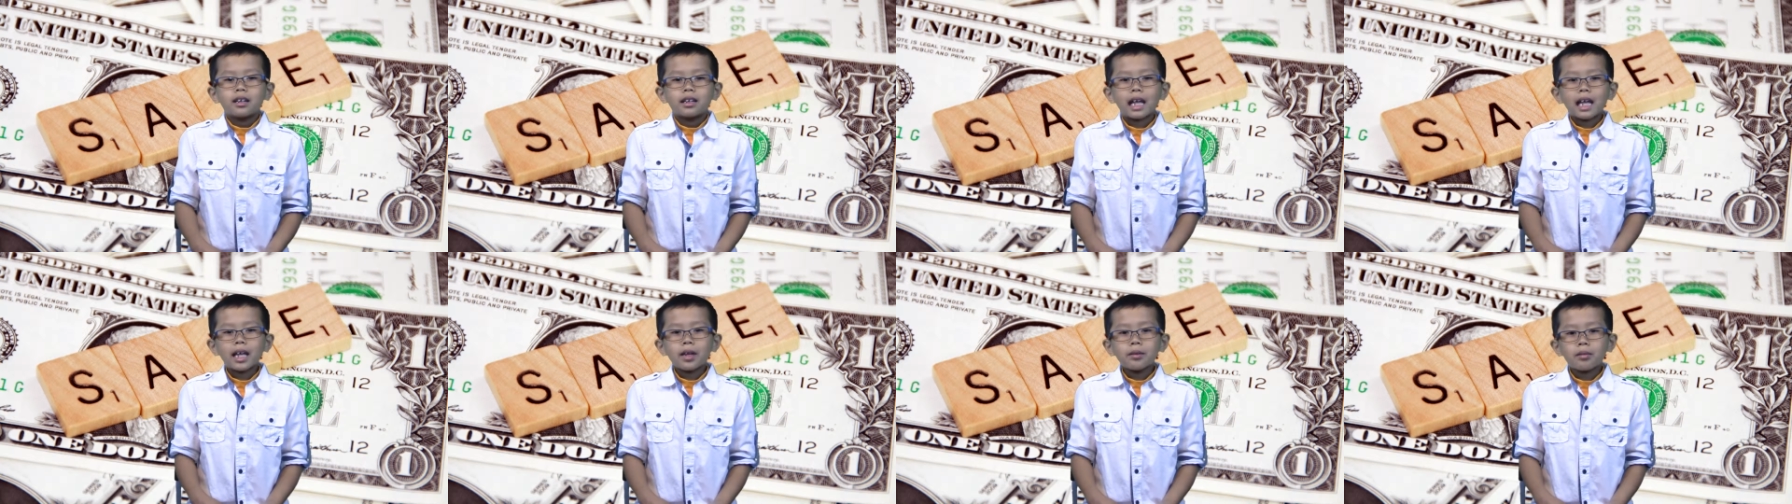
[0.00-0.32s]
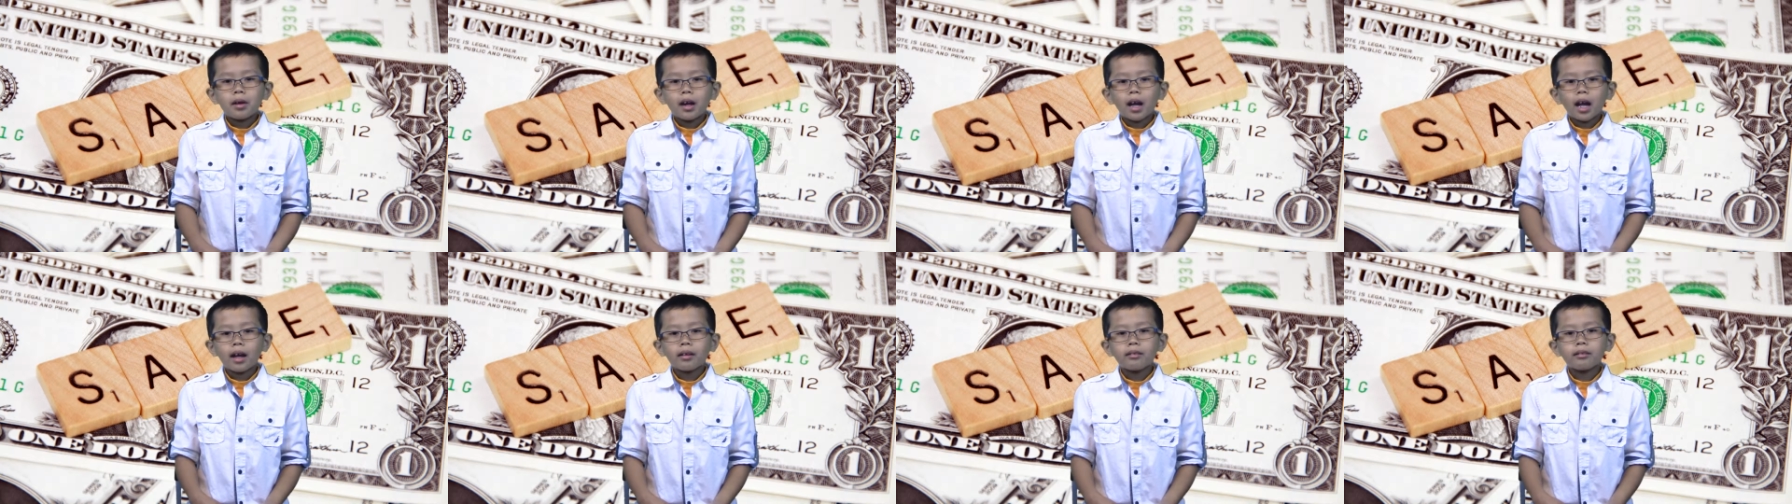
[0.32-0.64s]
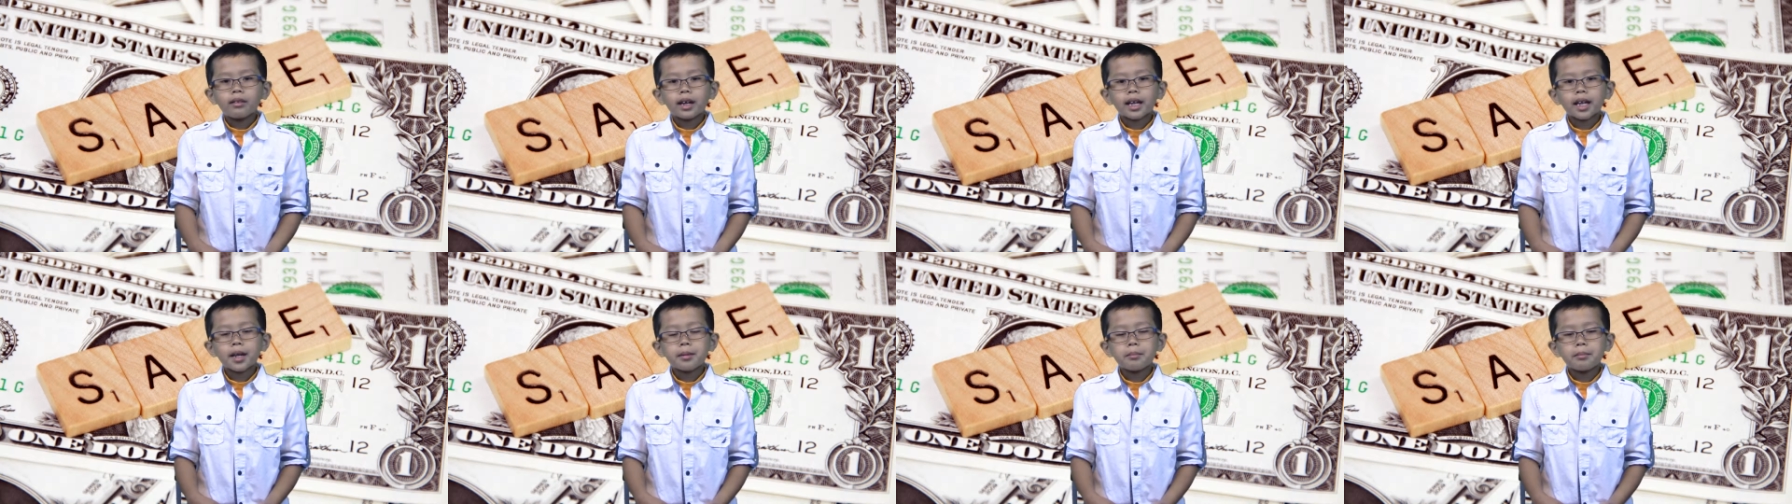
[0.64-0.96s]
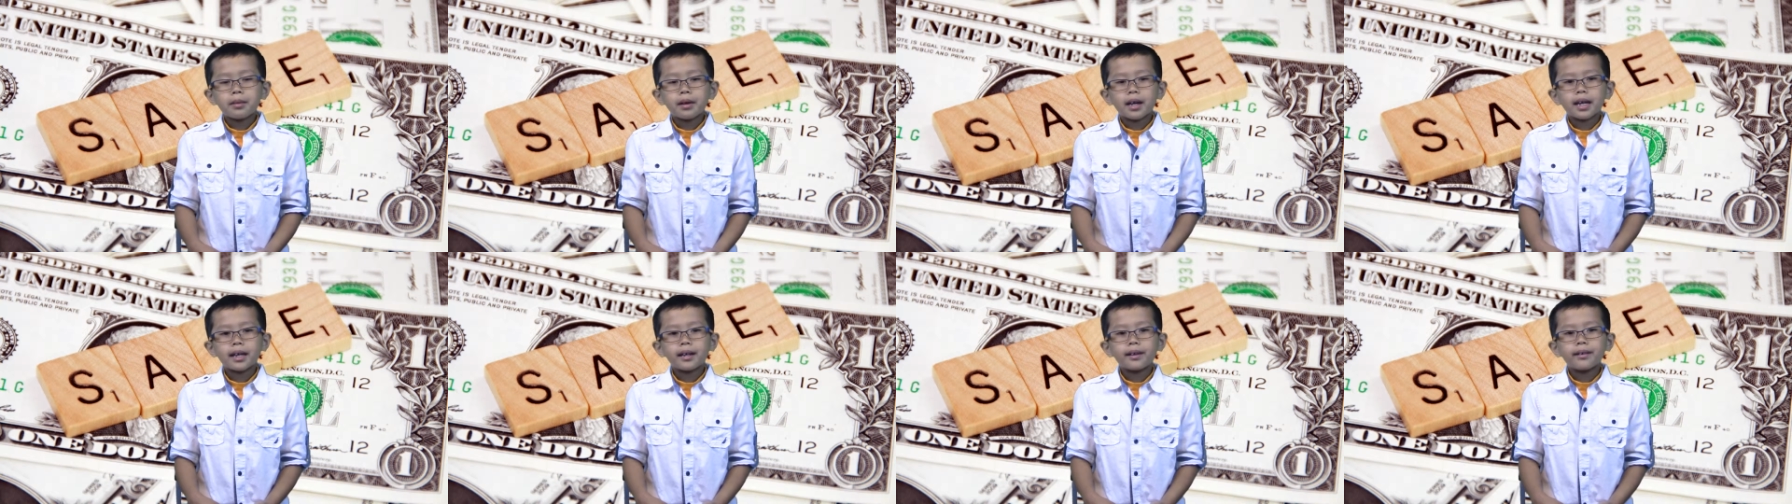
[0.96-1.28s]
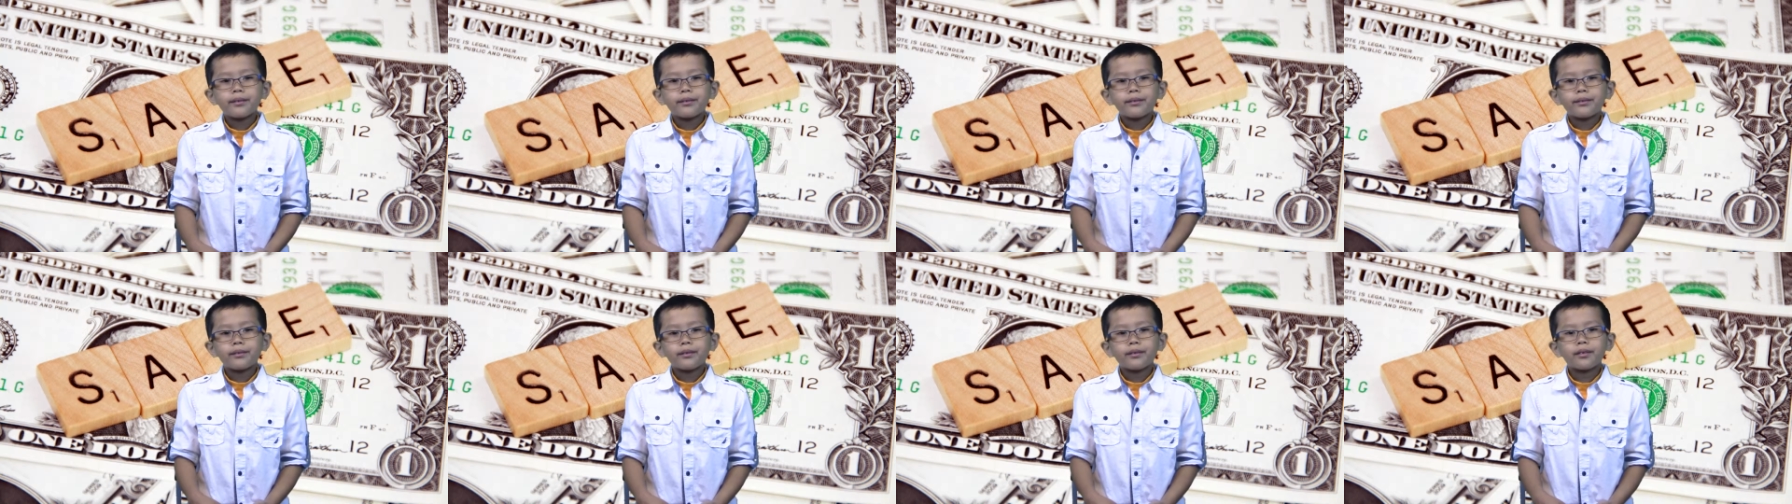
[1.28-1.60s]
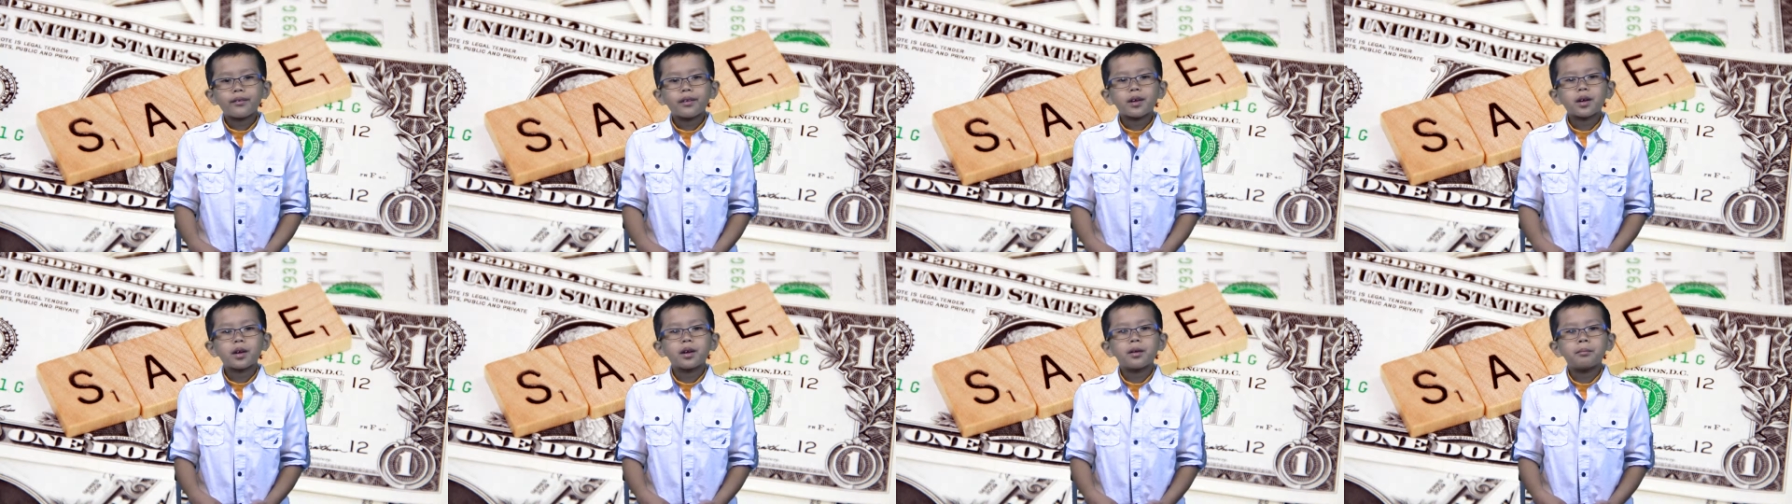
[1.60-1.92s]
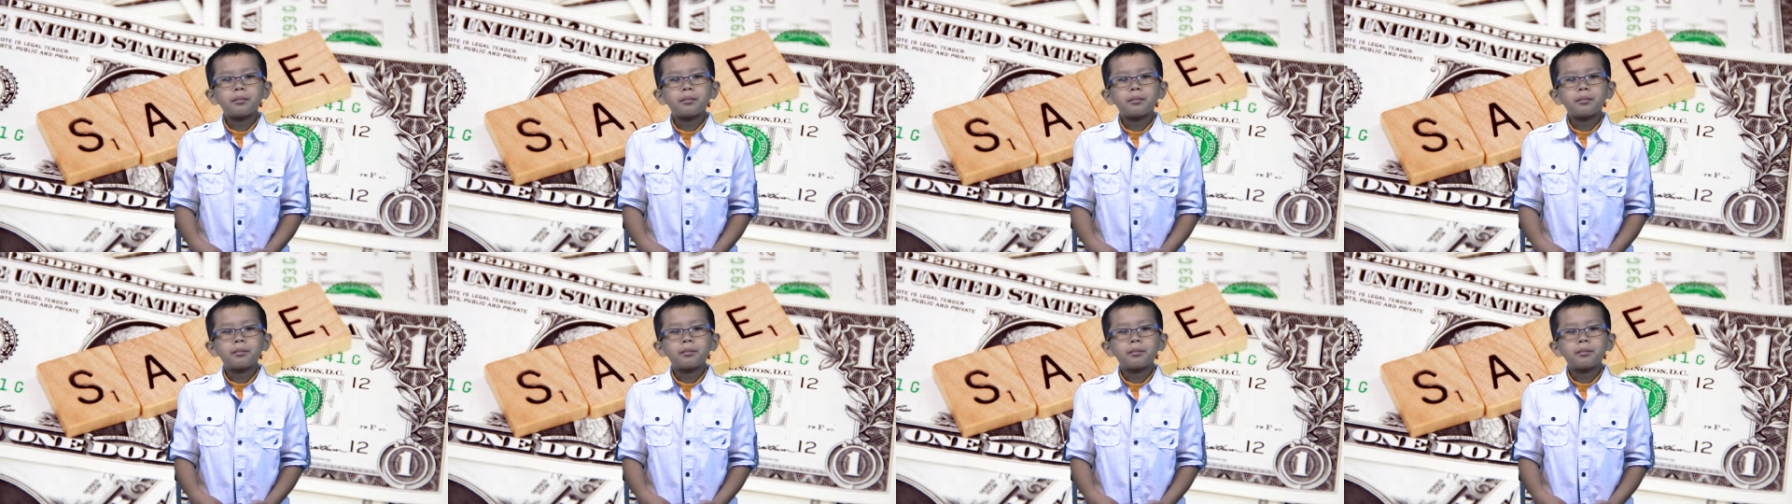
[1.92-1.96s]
That's why I recommend for